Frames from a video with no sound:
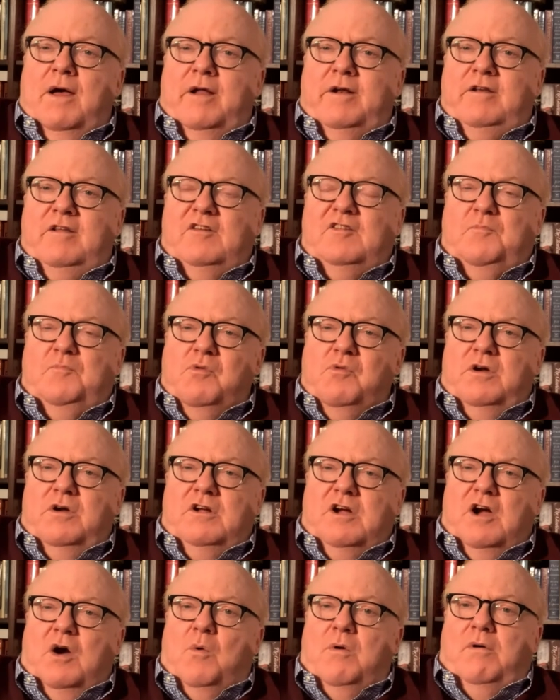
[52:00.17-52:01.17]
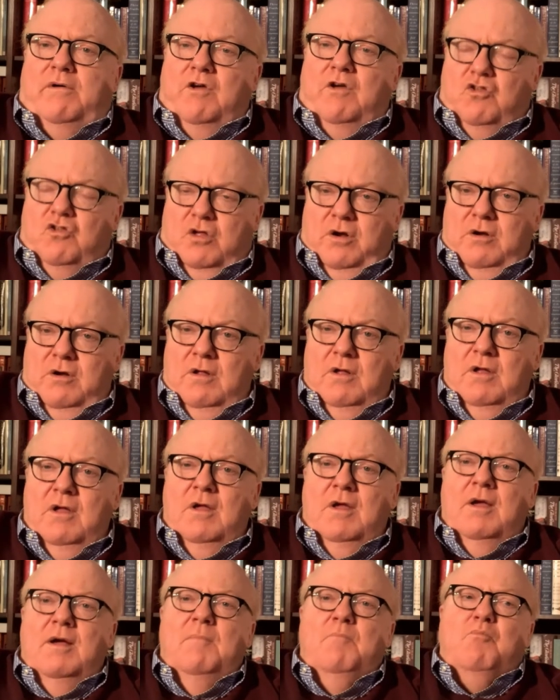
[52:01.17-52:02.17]
a disparate coalition,
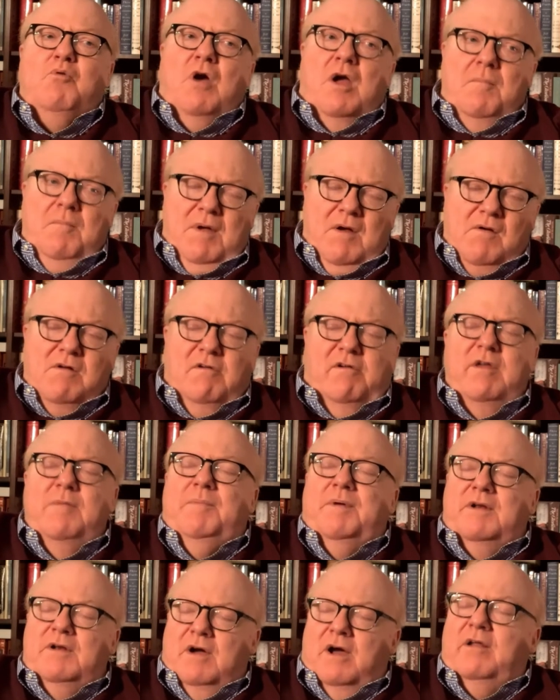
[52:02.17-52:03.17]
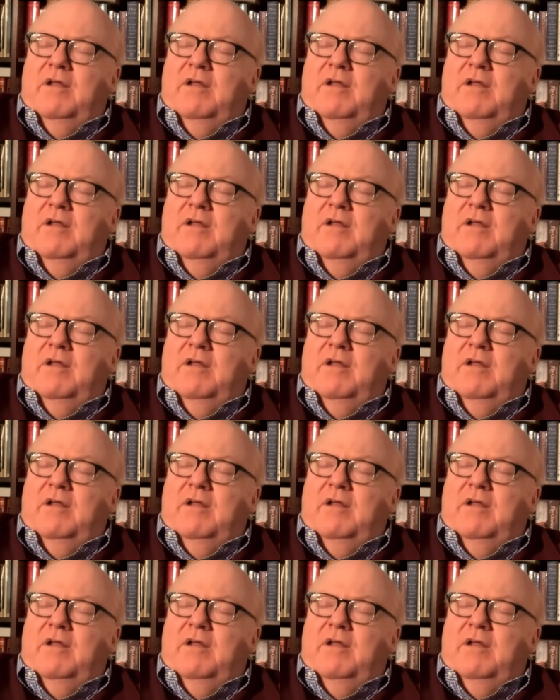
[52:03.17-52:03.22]
primarily but